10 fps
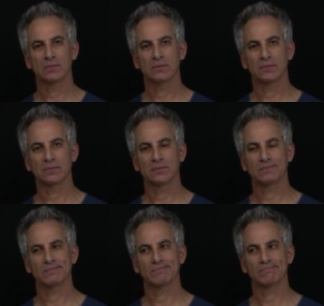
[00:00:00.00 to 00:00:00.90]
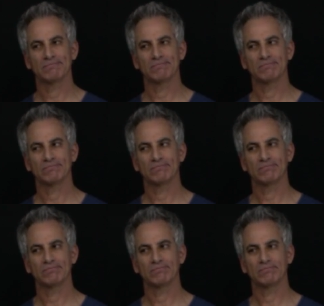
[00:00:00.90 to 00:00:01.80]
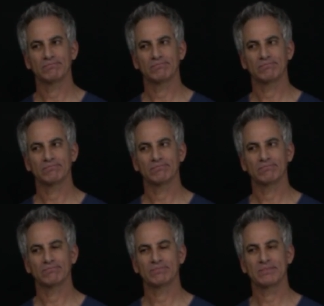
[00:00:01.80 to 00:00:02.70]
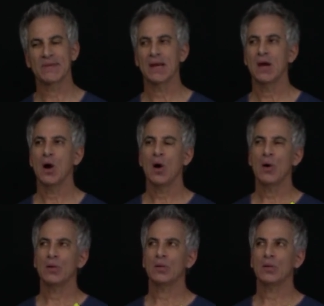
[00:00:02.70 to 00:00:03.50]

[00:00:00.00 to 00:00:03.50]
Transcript: [no speech]